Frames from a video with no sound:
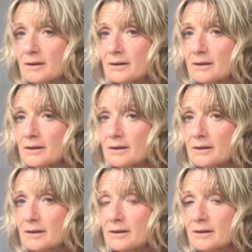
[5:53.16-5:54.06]

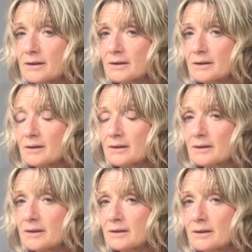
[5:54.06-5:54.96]

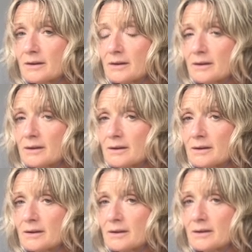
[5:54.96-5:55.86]

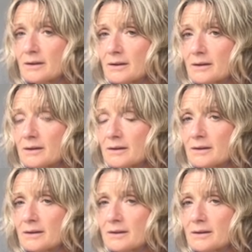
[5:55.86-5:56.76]

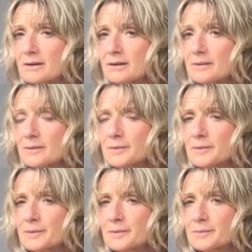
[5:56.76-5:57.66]

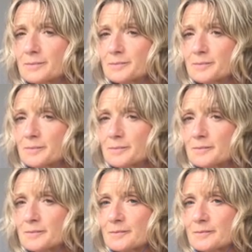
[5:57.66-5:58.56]

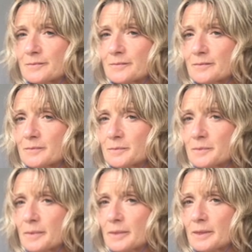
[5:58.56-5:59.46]

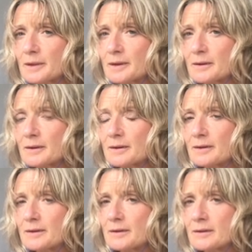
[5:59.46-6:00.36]

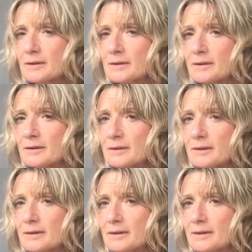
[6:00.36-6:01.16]
The person shown says nothing.